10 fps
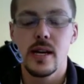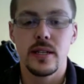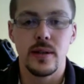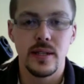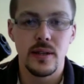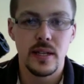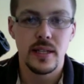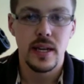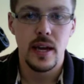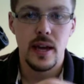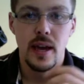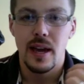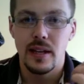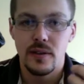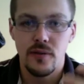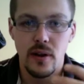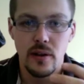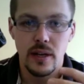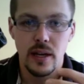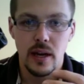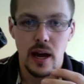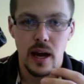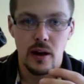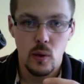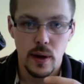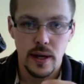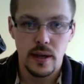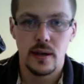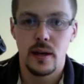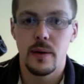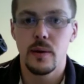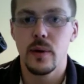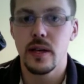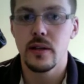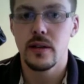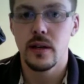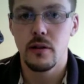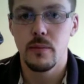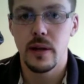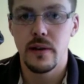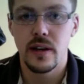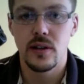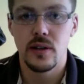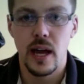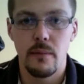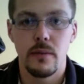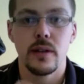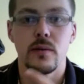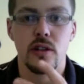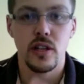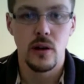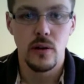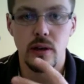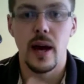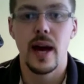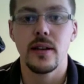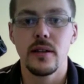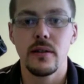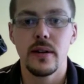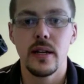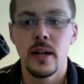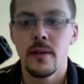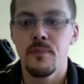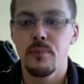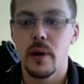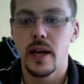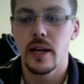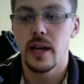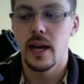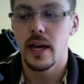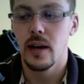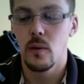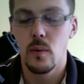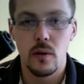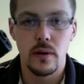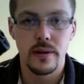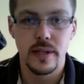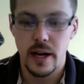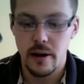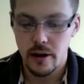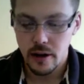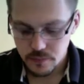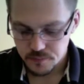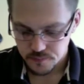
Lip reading: So as you can see, it's fairly quick. I mean, we took a little bit of extra time because we're showing you how to do it, but in a real world scenario,